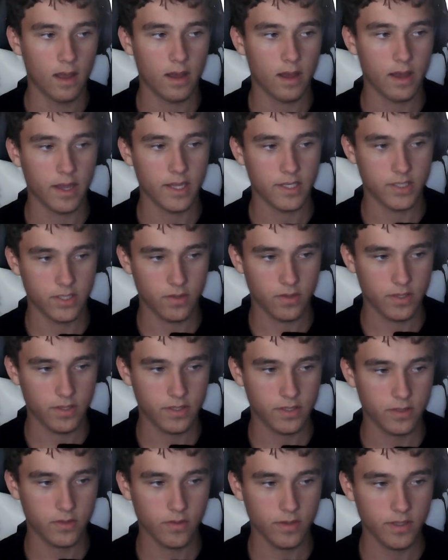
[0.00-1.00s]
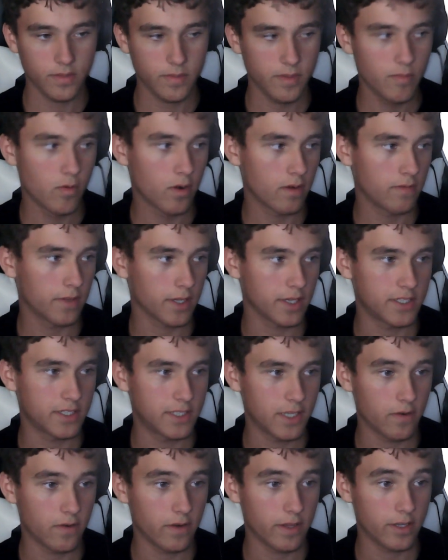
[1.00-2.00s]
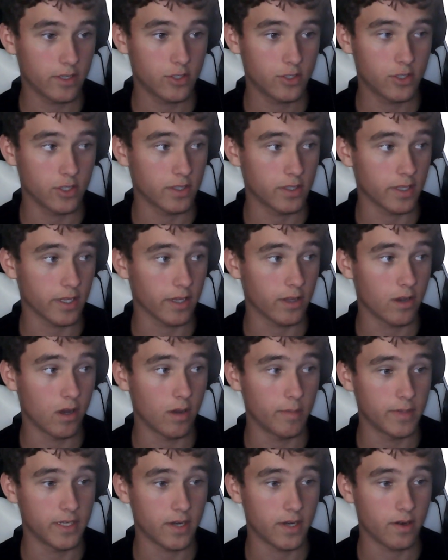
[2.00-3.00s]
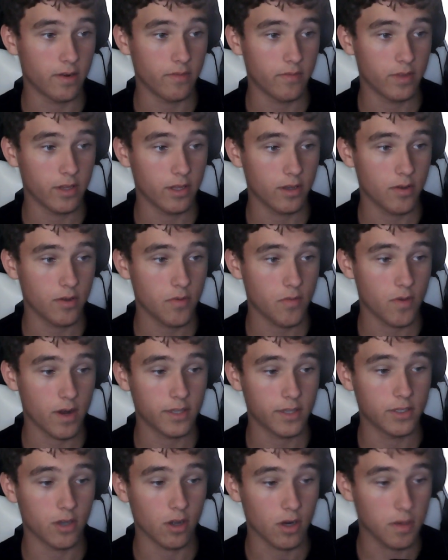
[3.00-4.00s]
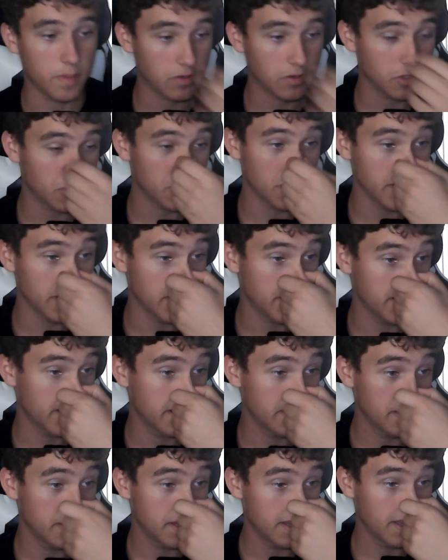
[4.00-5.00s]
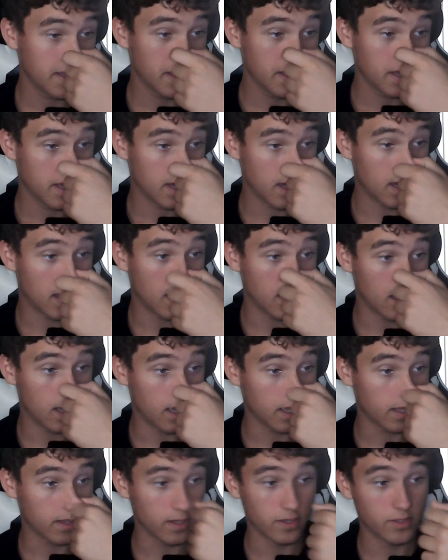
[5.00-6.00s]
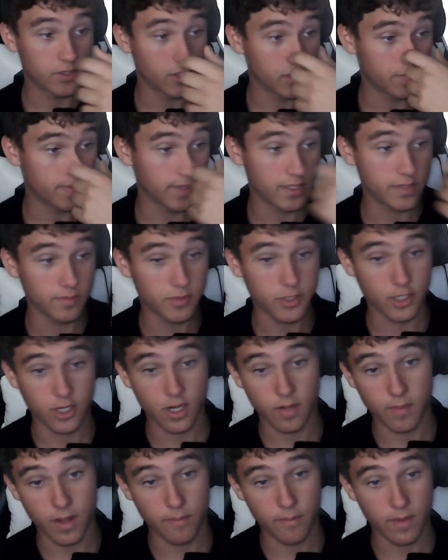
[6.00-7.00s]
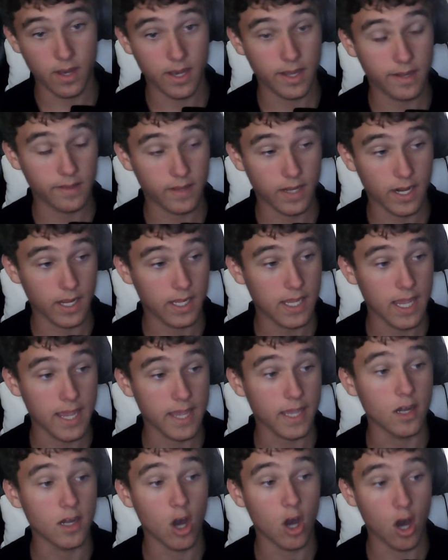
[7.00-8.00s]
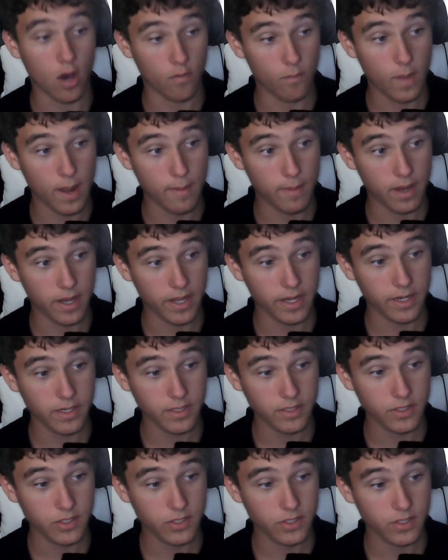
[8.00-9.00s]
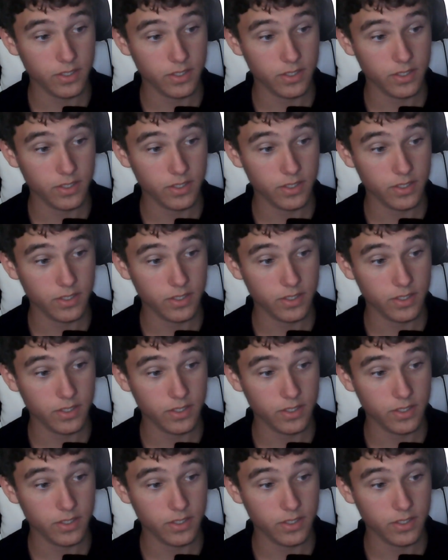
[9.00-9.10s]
Hi, so this is going to be more of like a serious, just like commentary video where I talk about shit. There's just been some shit on my mind that I can't get off my mind